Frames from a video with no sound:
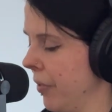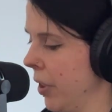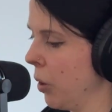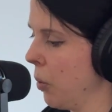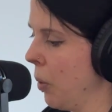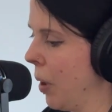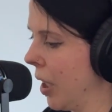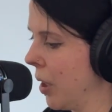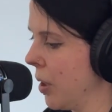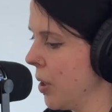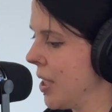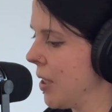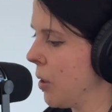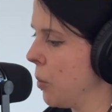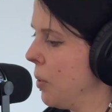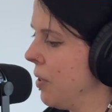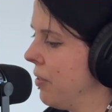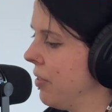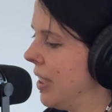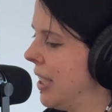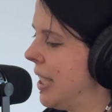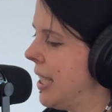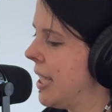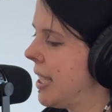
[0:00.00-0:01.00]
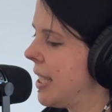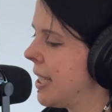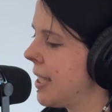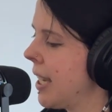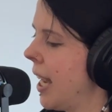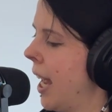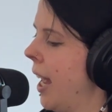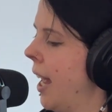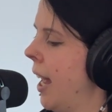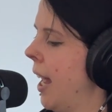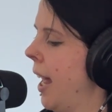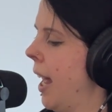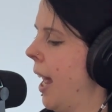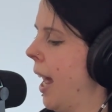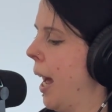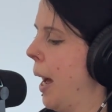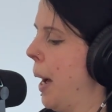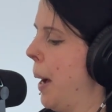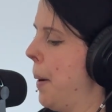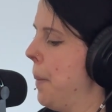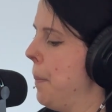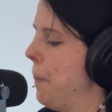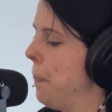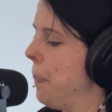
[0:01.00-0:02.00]
Quarkus equivalents.
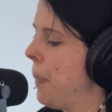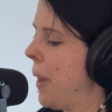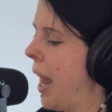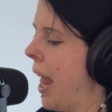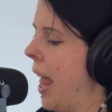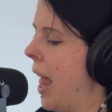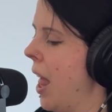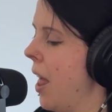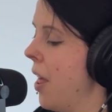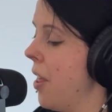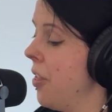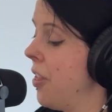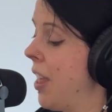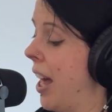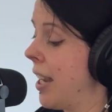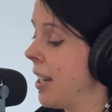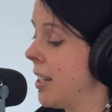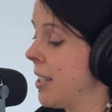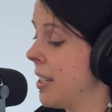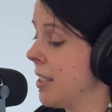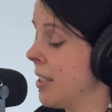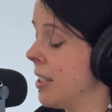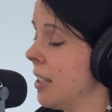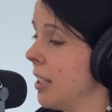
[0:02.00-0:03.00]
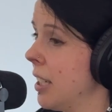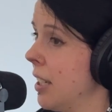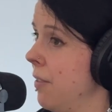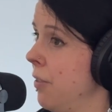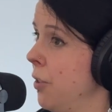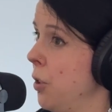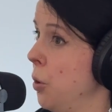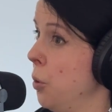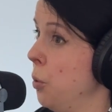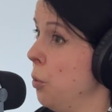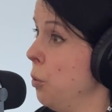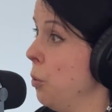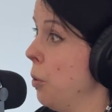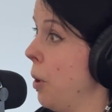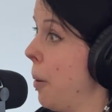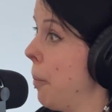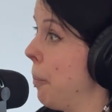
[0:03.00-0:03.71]
That doesn't give you